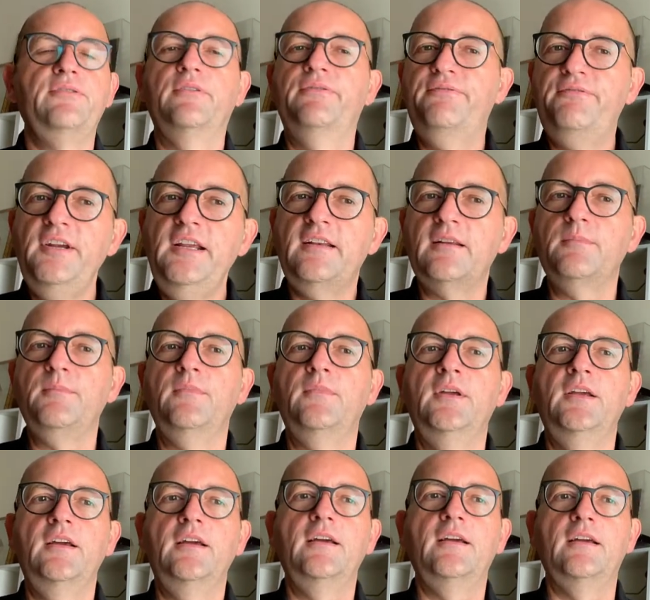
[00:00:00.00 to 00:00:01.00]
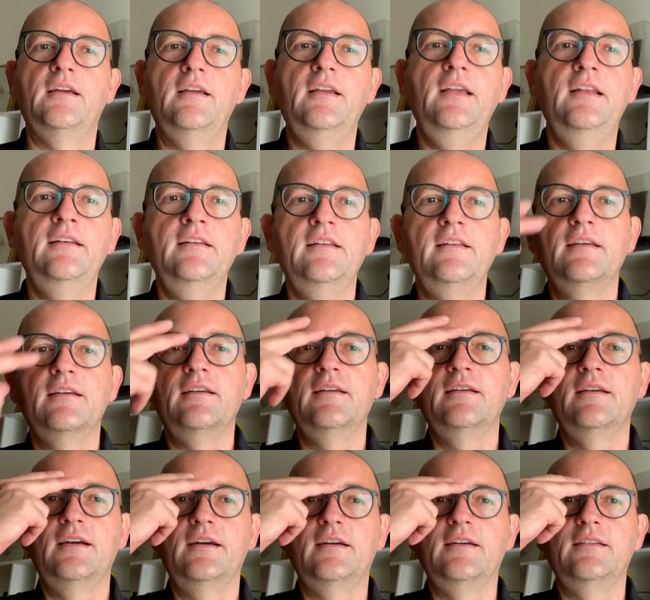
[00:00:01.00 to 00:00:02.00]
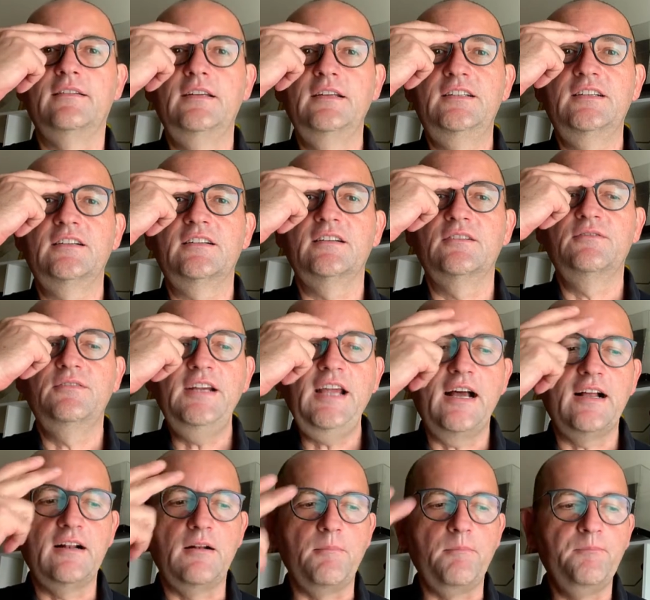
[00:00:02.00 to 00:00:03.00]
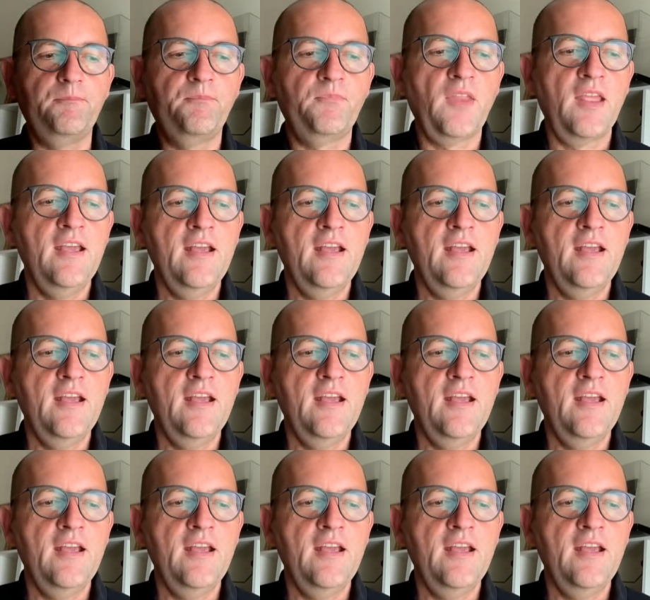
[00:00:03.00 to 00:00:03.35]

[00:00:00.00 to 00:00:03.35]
freedom in the digital realm.